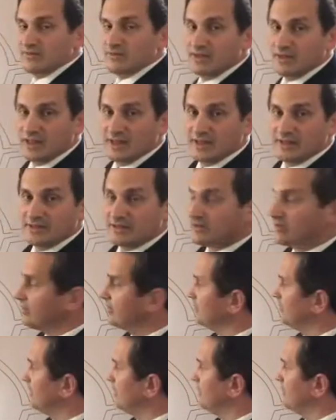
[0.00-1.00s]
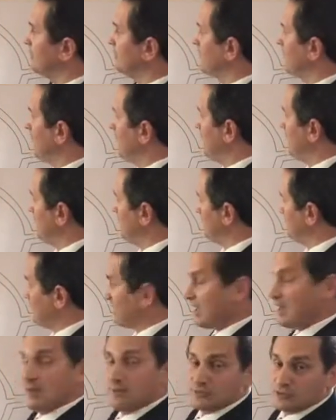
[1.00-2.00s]
of the lens
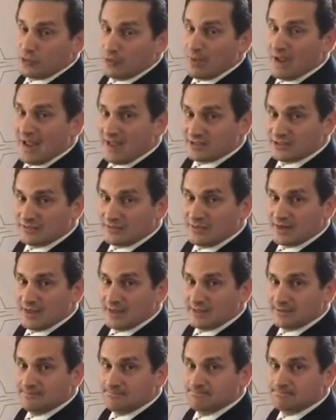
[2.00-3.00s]
becomes opacified,